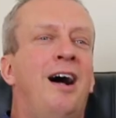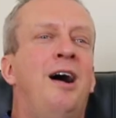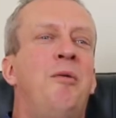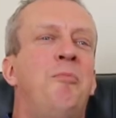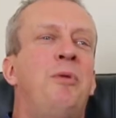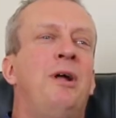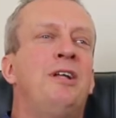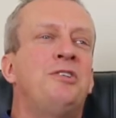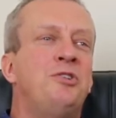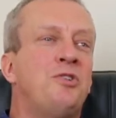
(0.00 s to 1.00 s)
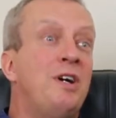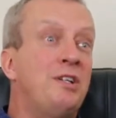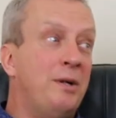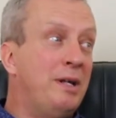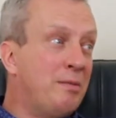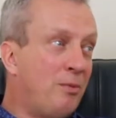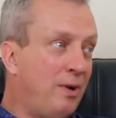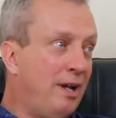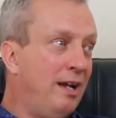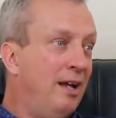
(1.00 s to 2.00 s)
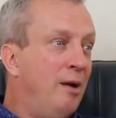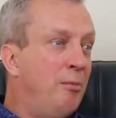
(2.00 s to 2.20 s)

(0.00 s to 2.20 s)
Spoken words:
but I do try and do it in the morning.